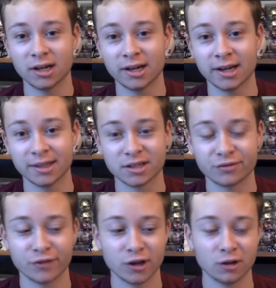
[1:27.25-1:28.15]
in this
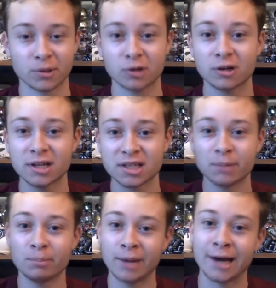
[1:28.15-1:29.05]
film. There is
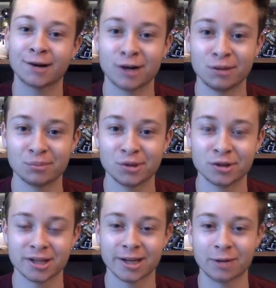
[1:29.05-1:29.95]
some background
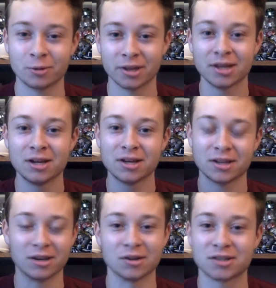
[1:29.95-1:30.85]
music with
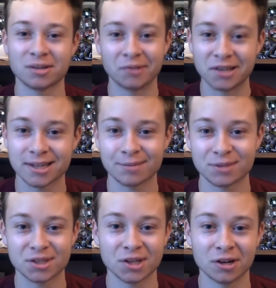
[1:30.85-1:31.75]
some of the same
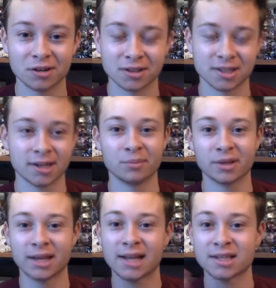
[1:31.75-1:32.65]
songs in it, but
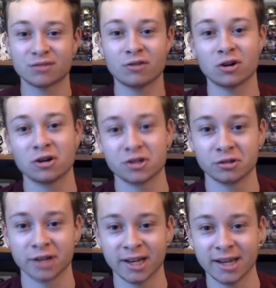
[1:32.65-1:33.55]
that's as far as
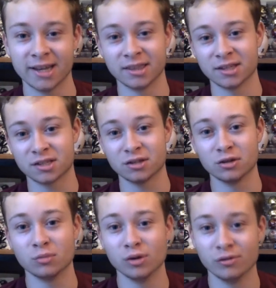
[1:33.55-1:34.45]
you'll get in this
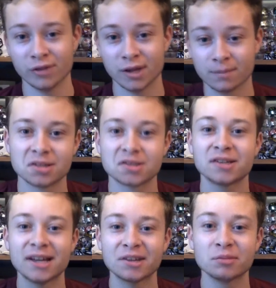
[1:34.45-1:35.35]
new movie. So
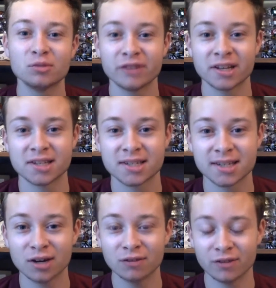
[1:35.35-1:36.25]
now the movie
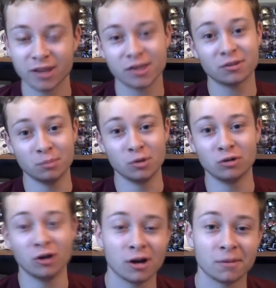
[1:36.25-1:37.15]
itself, I thought
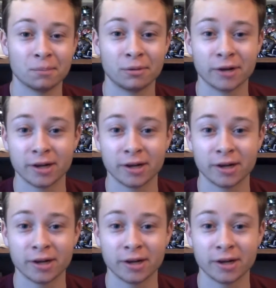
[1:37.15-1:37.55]
Mulan